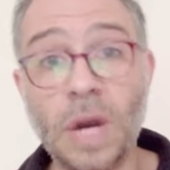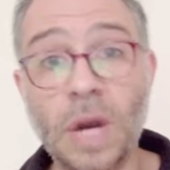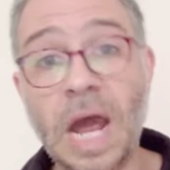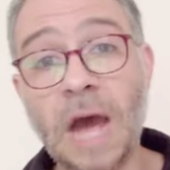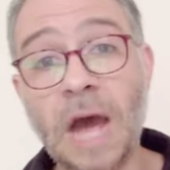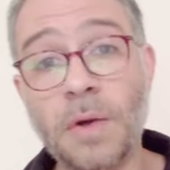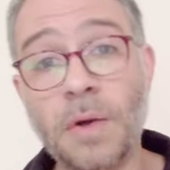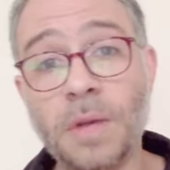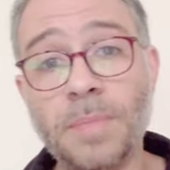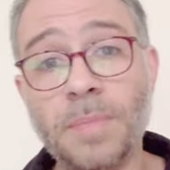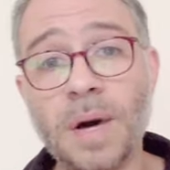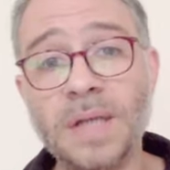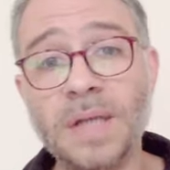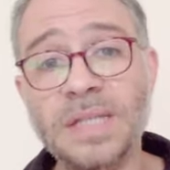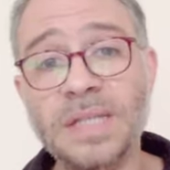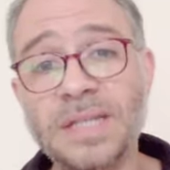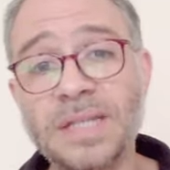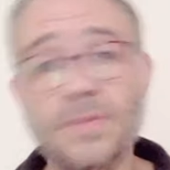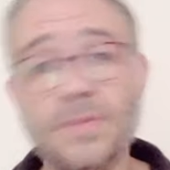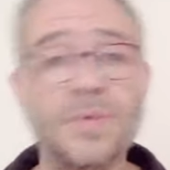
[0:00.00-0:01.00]
Or how are
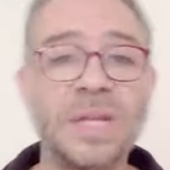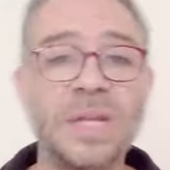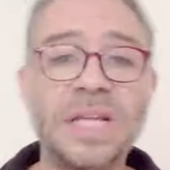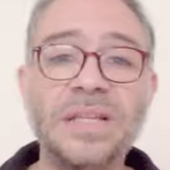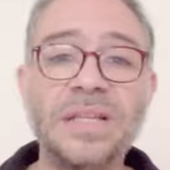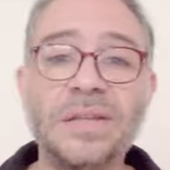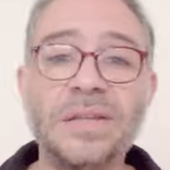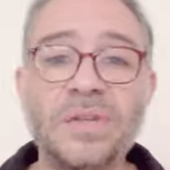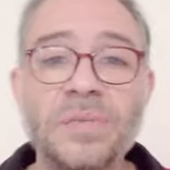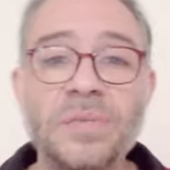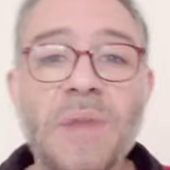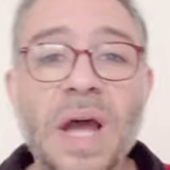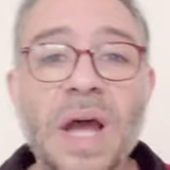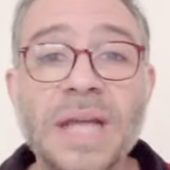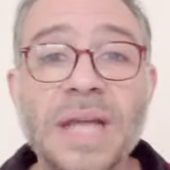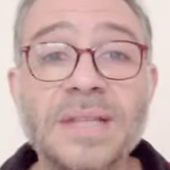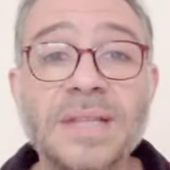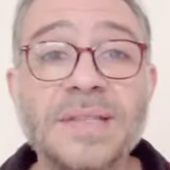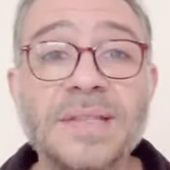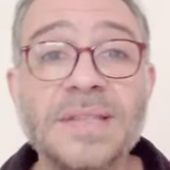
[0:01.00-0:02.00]
bodies related to
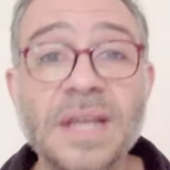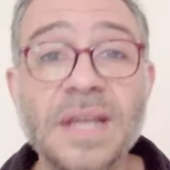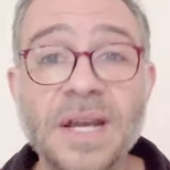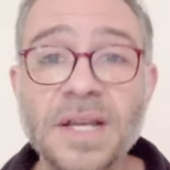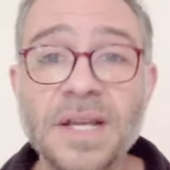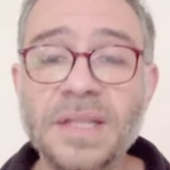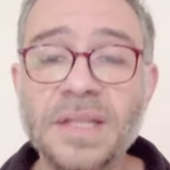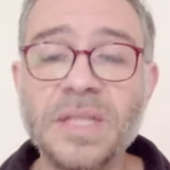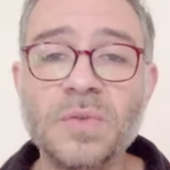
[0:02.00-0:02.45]
minds?